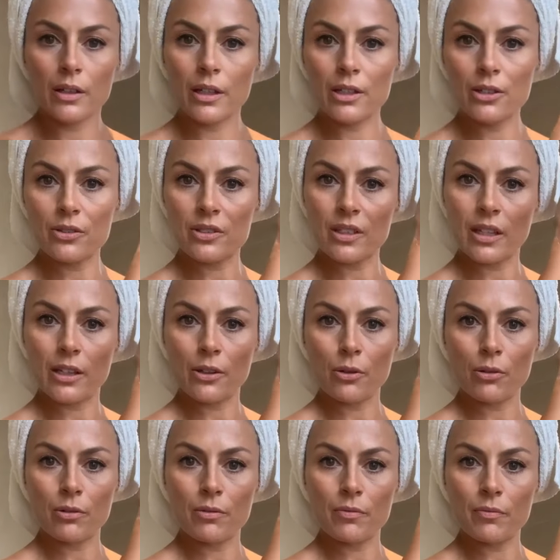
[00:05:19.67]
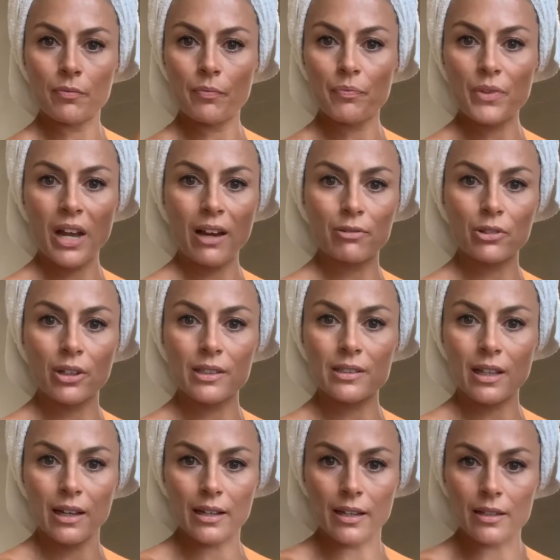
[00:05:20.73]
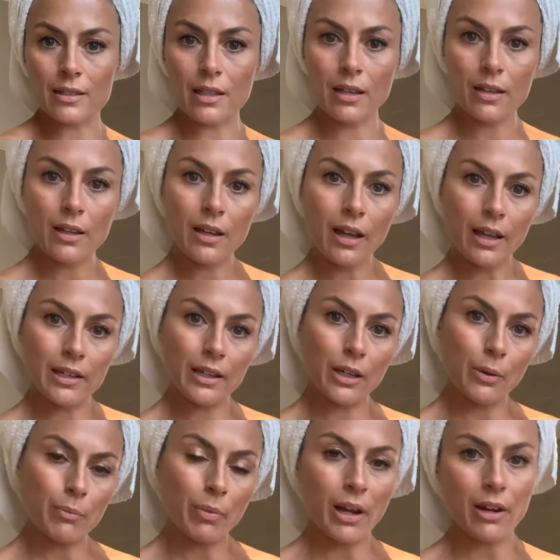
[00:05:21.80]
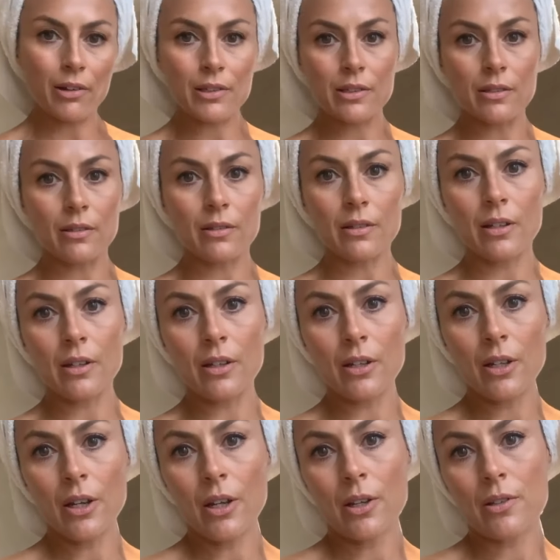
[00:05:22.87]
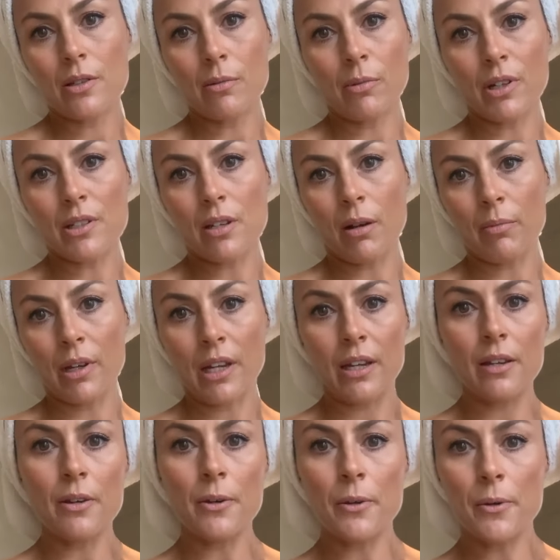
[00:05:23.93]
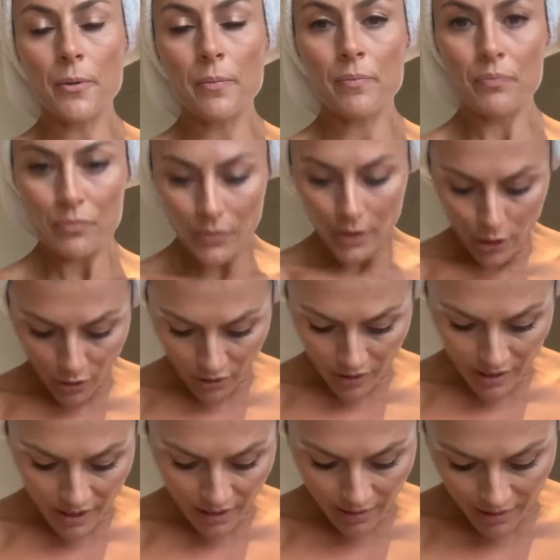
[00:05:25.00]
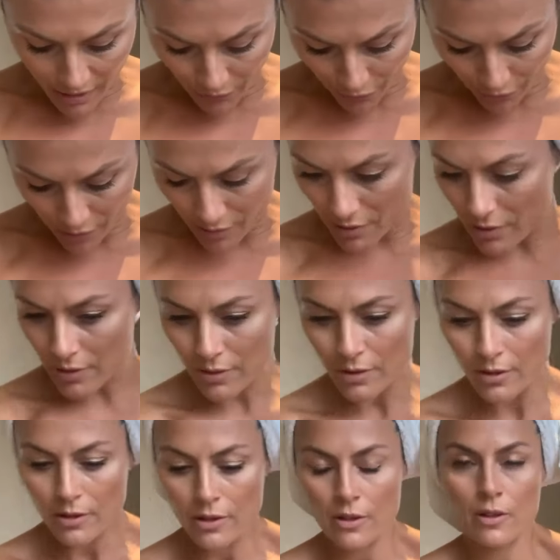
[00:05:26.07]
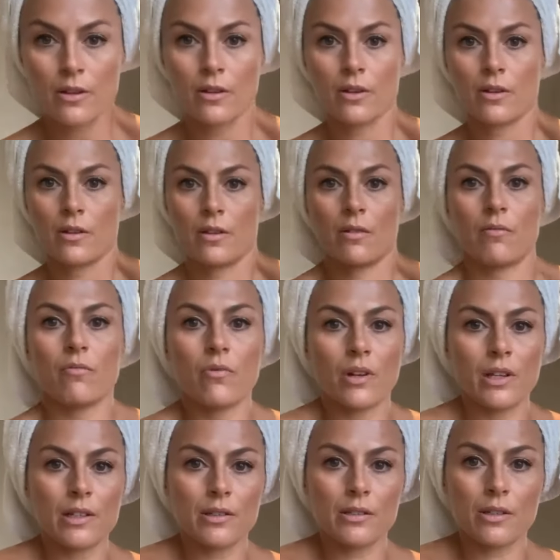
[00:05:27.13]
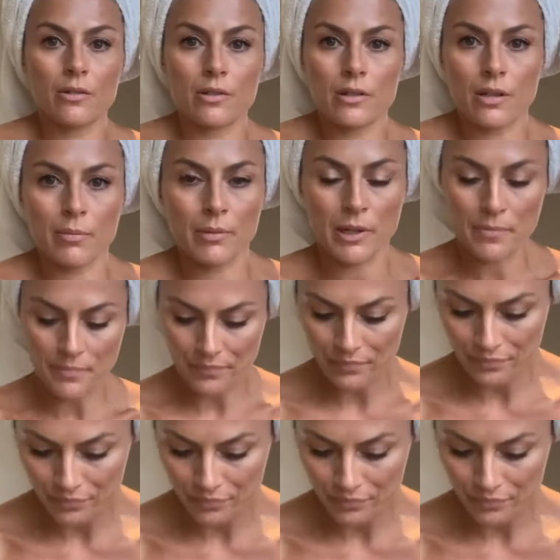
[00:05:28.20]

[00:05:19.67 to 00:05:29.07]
Can you see how nice that is? And in comparison to my tummy, you can see the difference. Right, let's do the tummy.